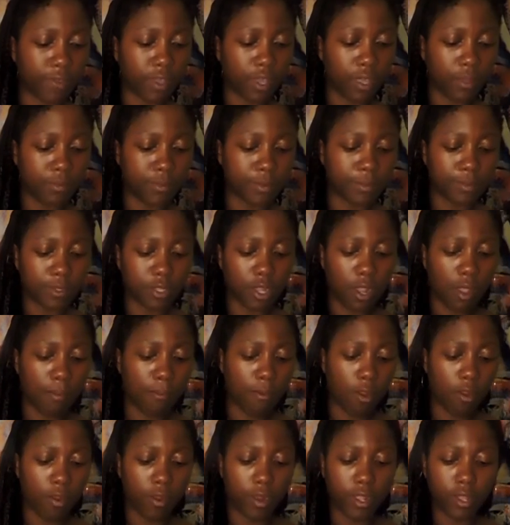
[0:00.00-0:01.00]
Cups? I'm sorry,
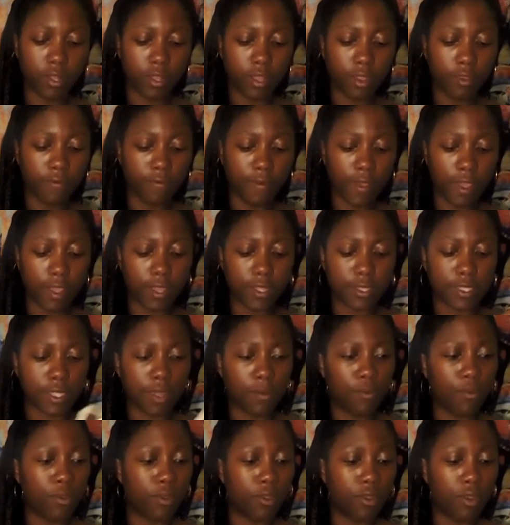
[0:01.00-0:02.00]
I'm already clarifying because
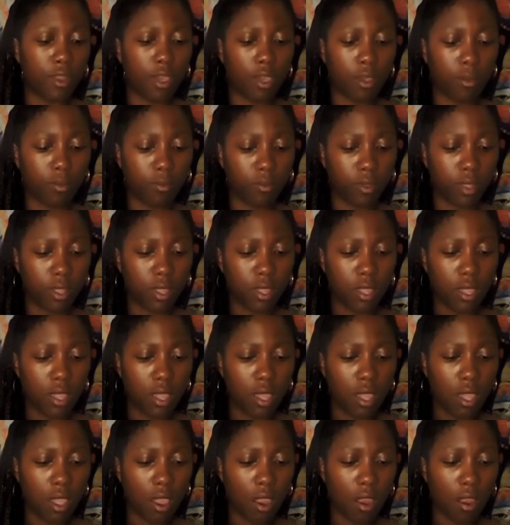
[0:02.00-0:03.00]
I want to know.
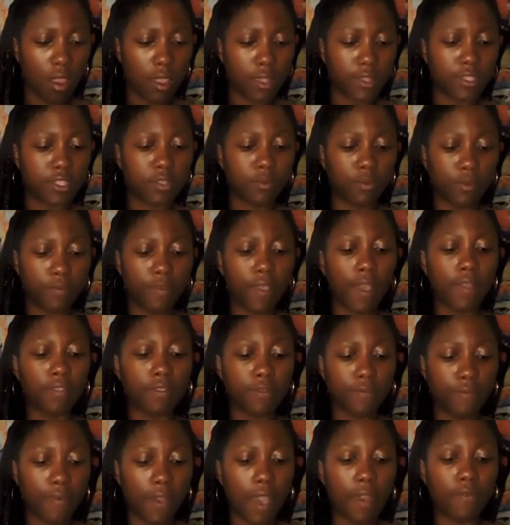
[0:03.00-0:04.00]
All right, so we've got
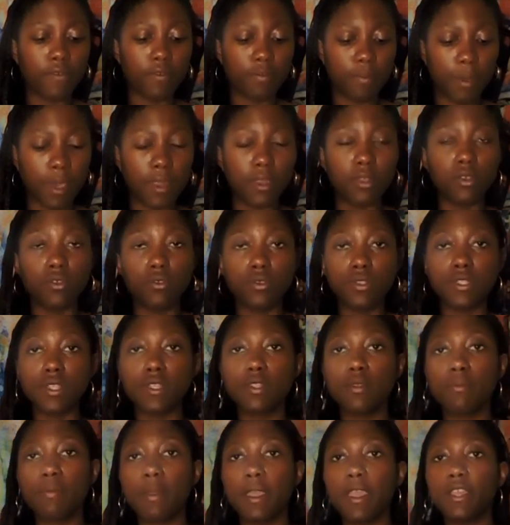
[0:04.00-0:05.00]
the Five of Pentacles
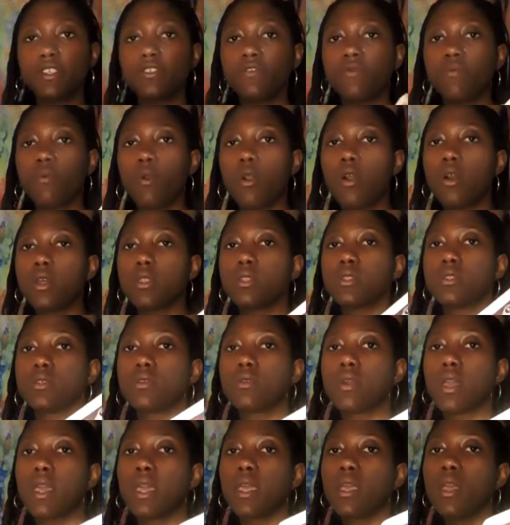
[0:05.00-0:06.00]
and the Page of Wands,
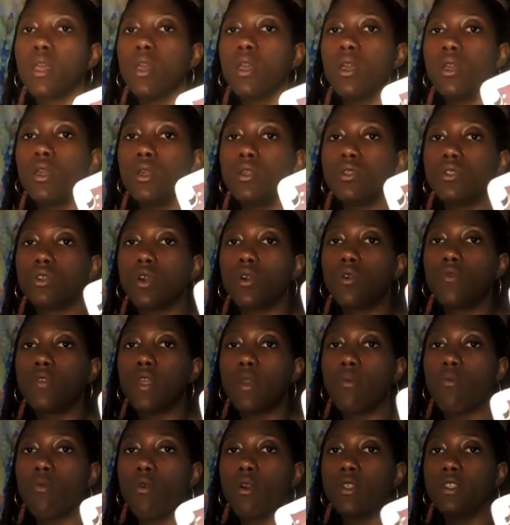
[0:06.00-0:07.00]
okay? So
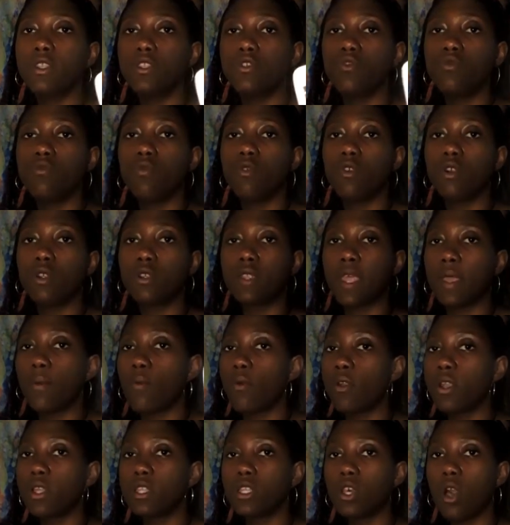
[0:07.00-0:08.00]
they want to
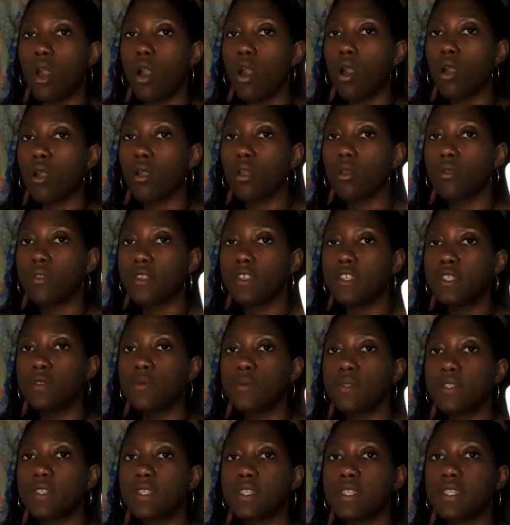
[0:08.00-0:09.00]
talk. This
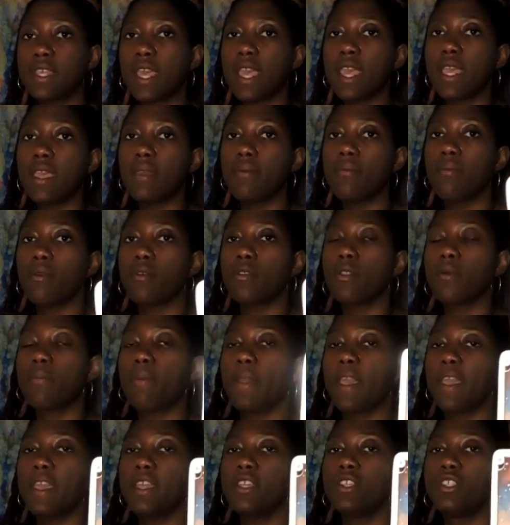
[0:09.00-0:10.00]
is the same, the
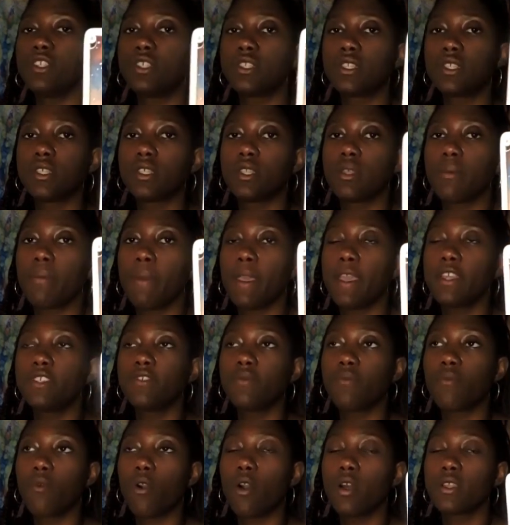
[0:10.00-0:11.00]
Page
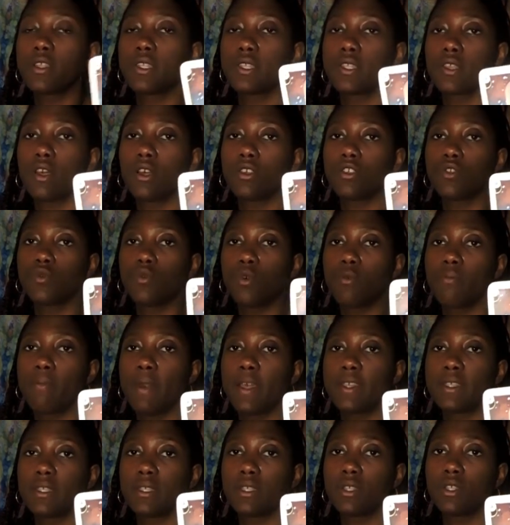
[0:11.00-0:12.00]
of Wands is also a
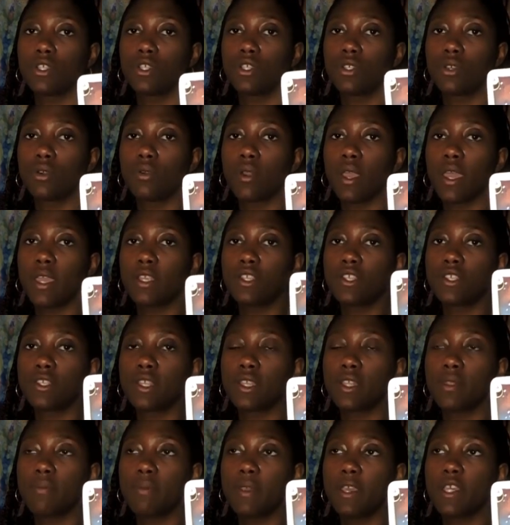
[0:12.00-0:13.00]
message, okay? Just
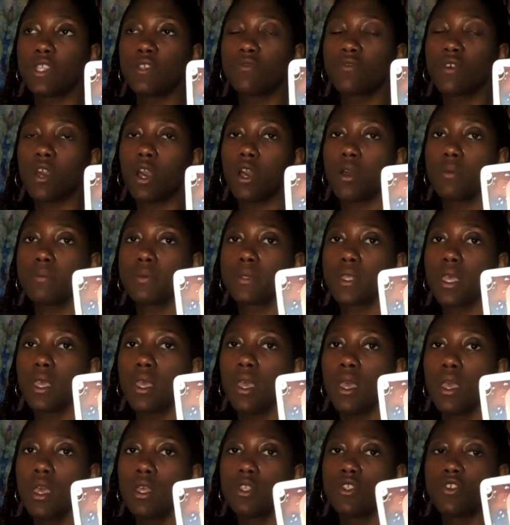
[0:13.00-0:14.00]
like the Page of Cups.
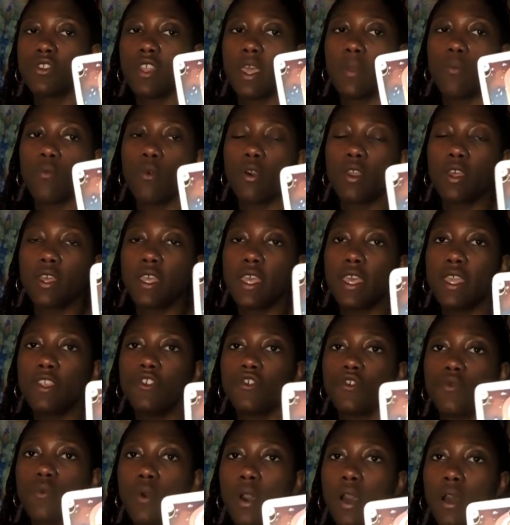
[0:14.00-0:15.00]
So they want to
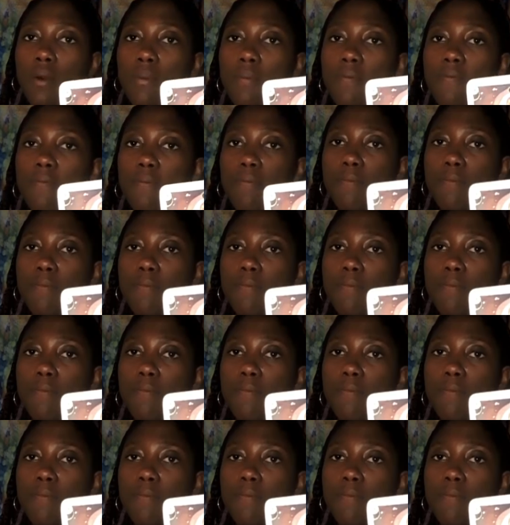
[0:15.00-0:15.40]
hit you up,